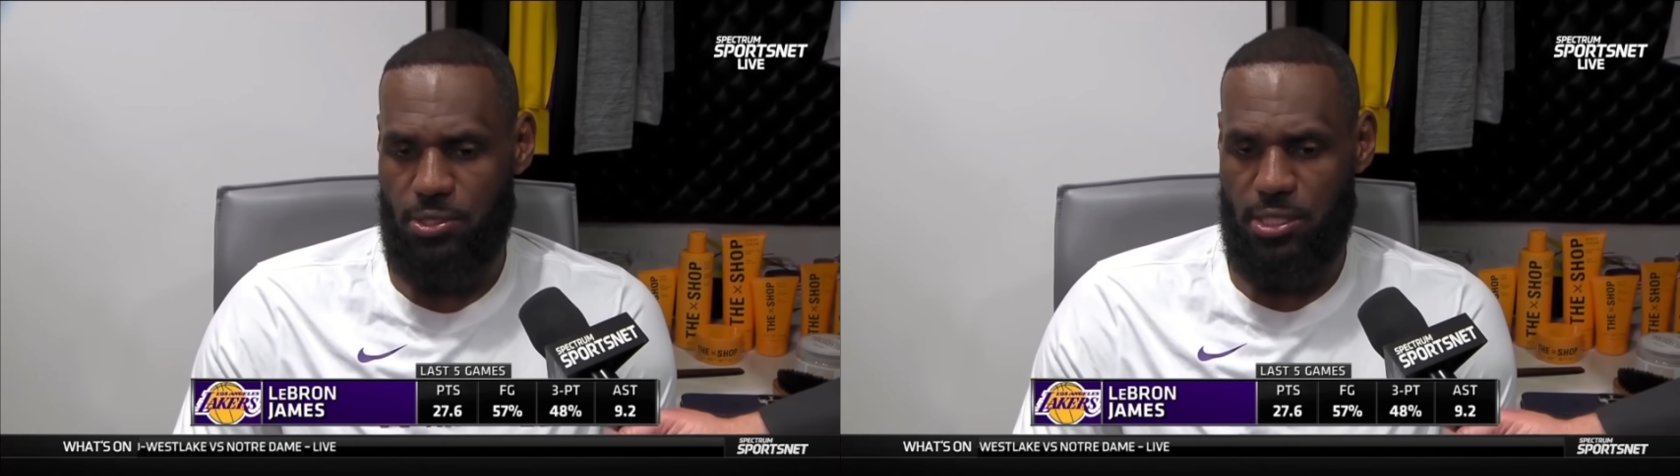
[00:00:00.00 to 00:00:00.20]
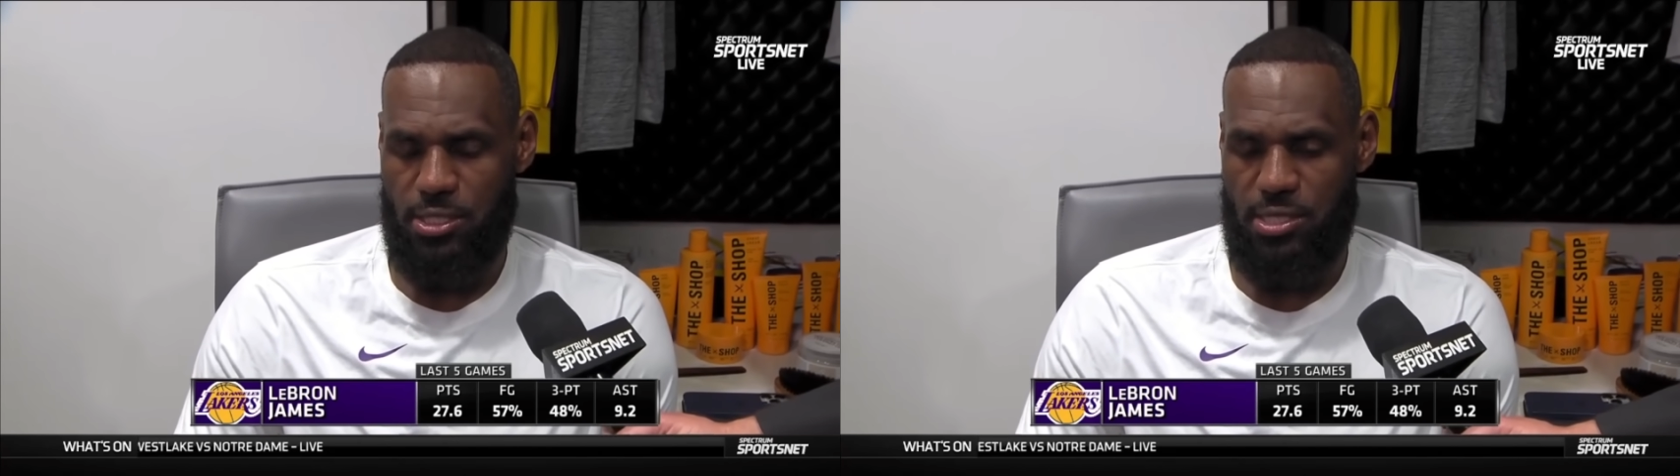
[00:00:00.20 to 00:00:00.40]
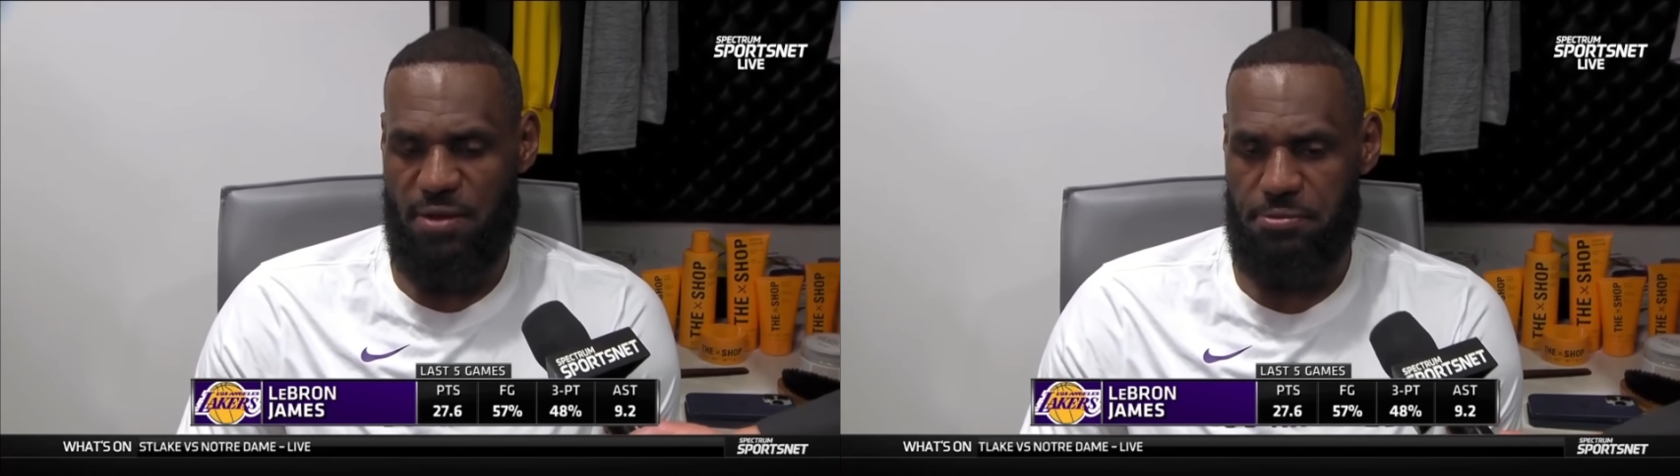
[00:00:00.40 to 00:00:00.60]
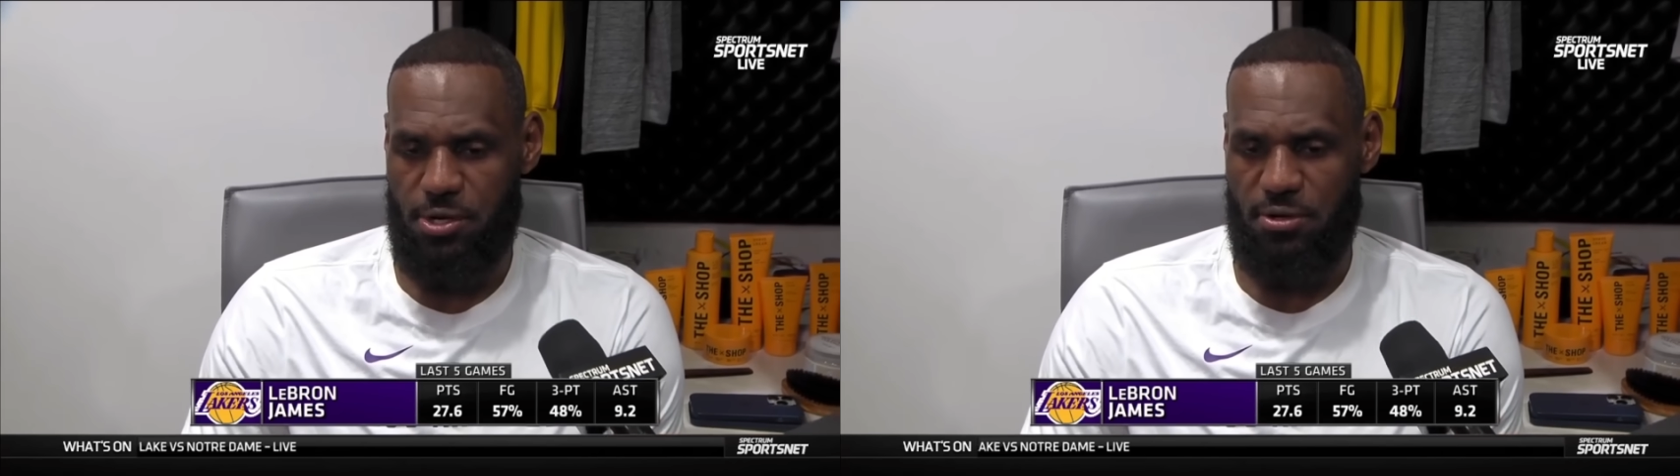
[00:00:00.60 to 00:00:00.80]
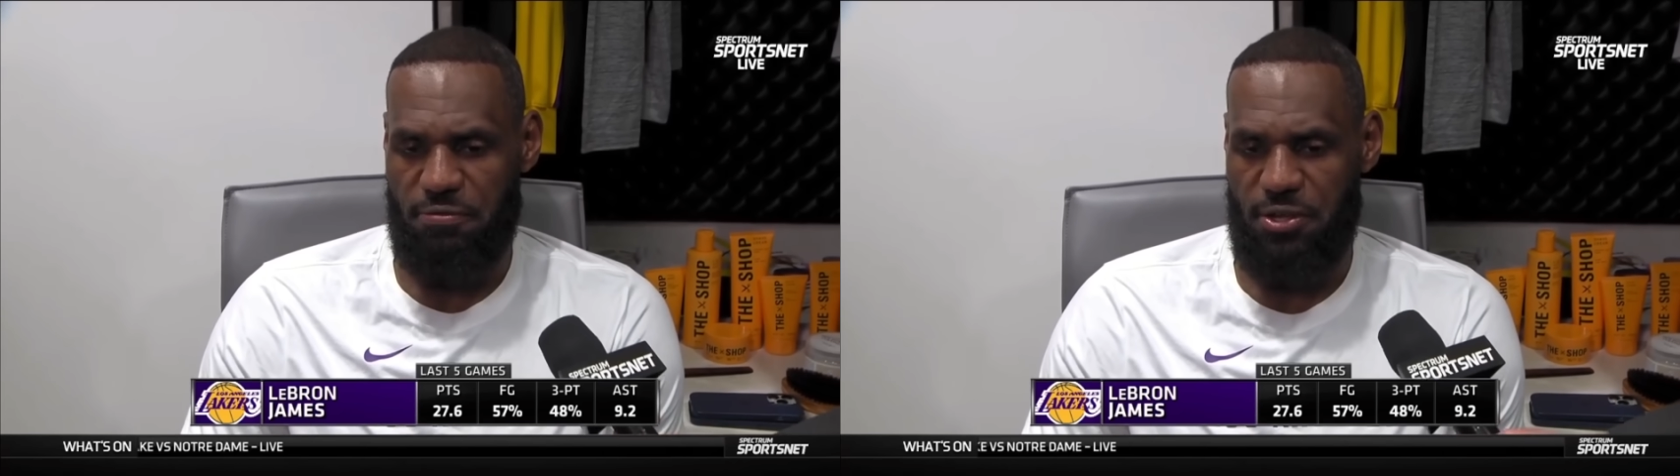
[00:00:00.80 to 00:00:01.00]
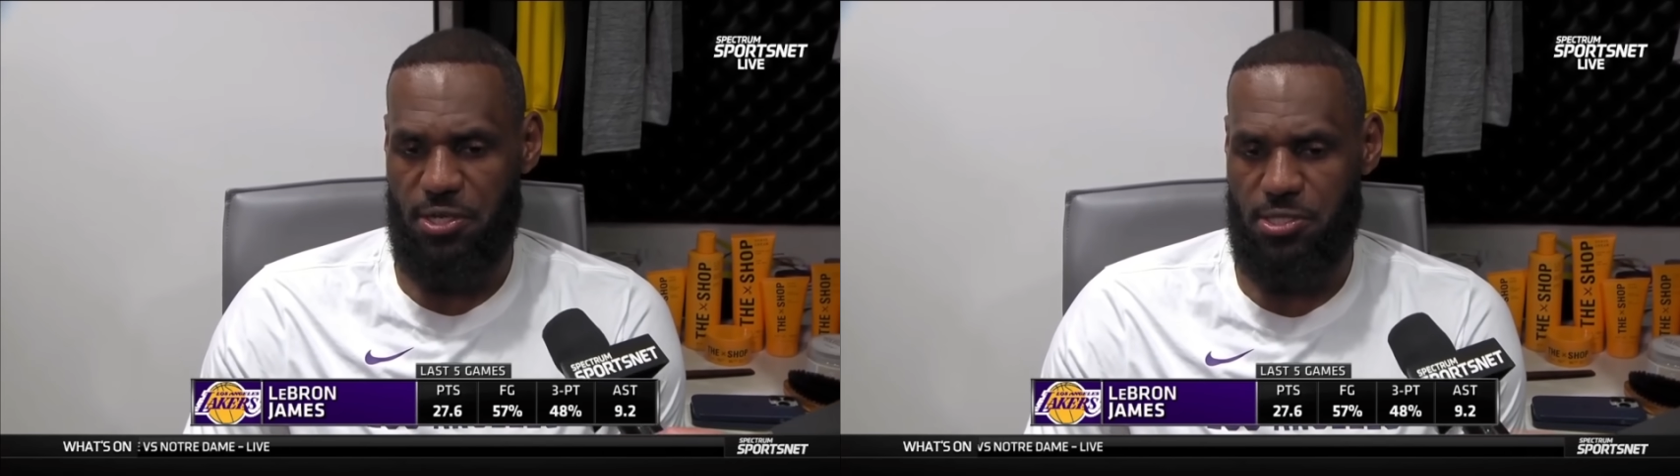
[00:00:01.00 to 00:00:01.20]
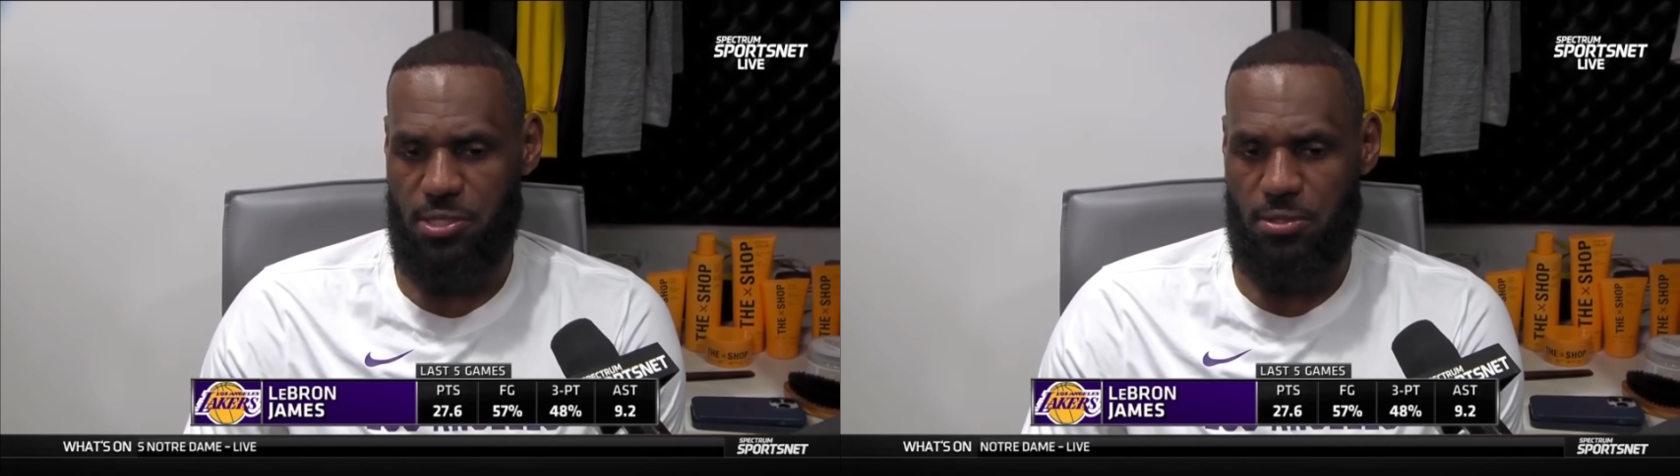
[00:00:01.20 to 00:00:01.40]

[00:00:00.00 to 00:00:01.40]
We did a good job from start to finish.